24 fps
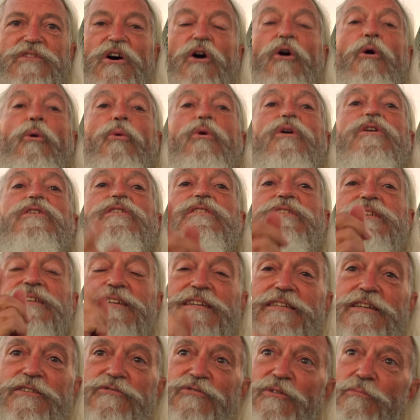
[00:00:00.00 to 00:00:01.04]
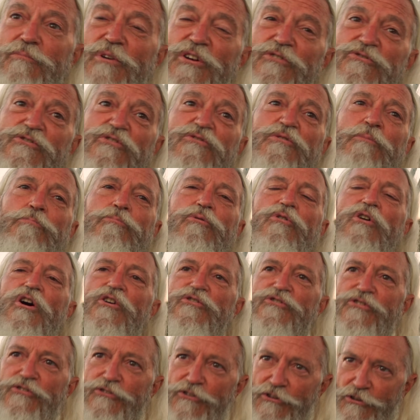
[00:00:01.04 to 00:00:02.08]
Oh, something else, the
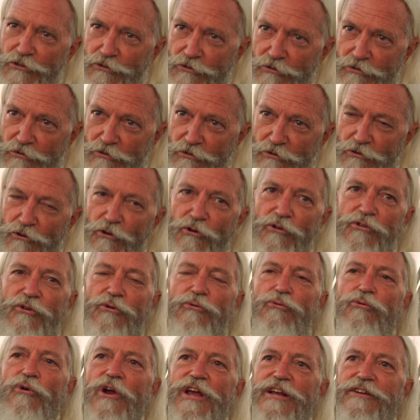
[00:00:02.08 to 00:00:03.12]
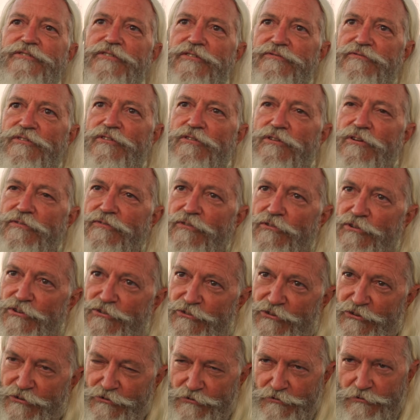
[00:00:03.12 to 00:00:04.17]
prosody, or the rate of
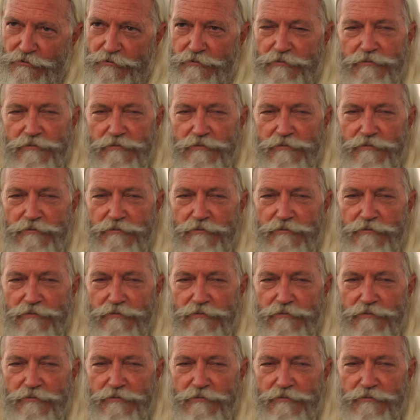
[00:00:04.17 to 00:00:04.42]
deliverance.